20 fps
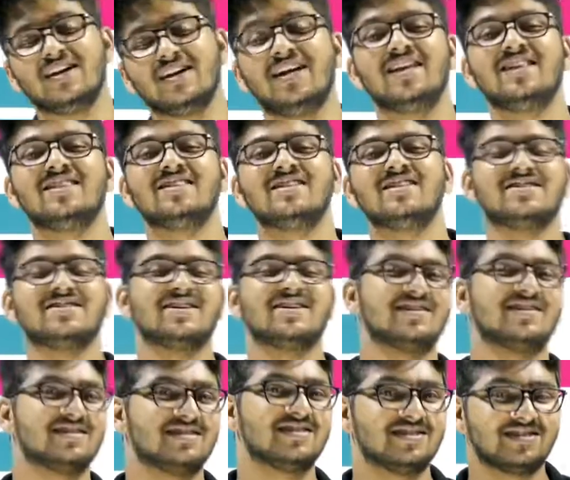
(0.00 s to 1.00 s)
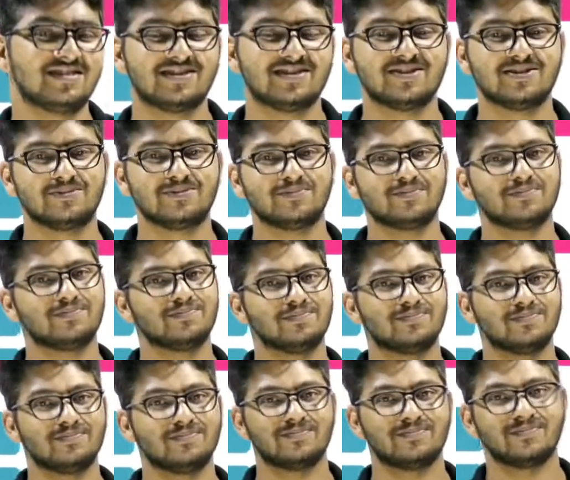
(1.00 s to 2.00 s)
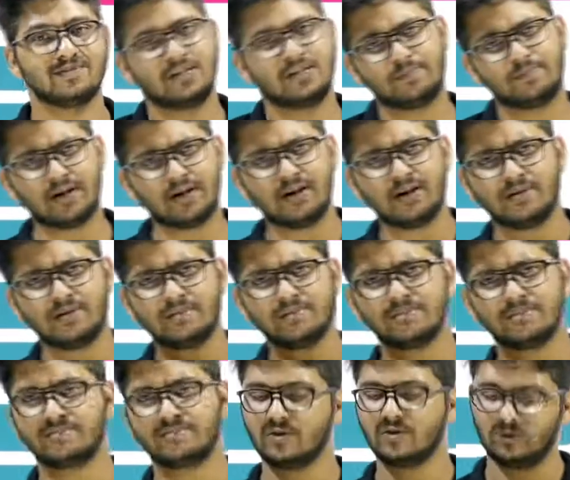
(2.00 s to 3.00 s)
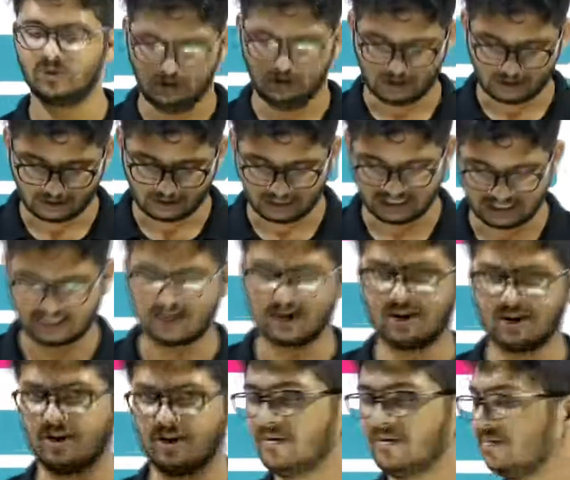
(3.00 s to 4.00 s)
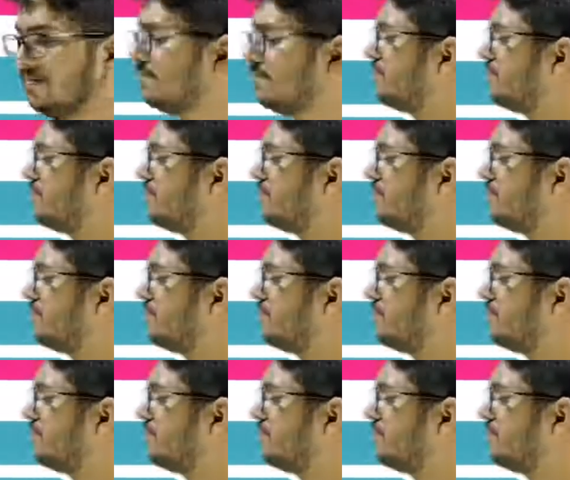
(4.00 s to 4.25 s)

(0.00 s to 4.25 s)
D in this case. Simple? Good. Let's continue.